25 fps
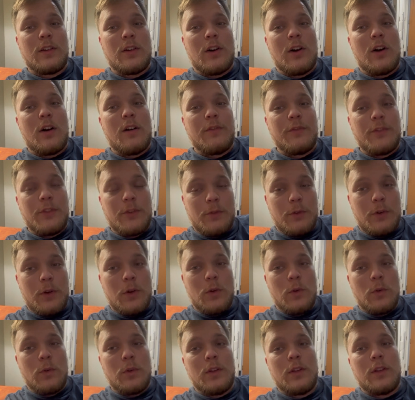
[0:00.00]
off the
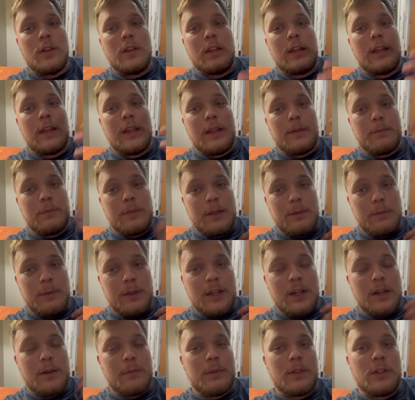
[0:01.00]
road and me
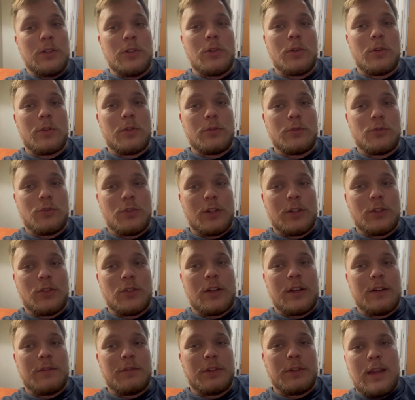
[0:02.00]
becoming a local truck
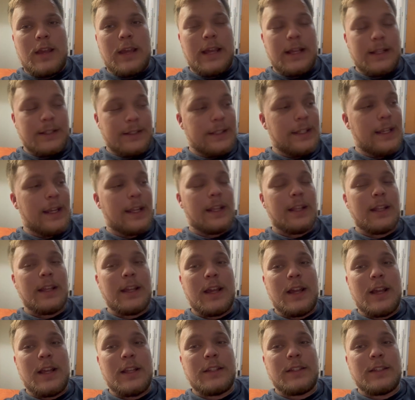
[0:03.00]
driver. And second,
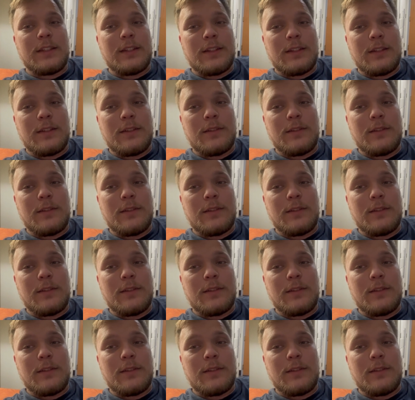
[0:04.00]
guys,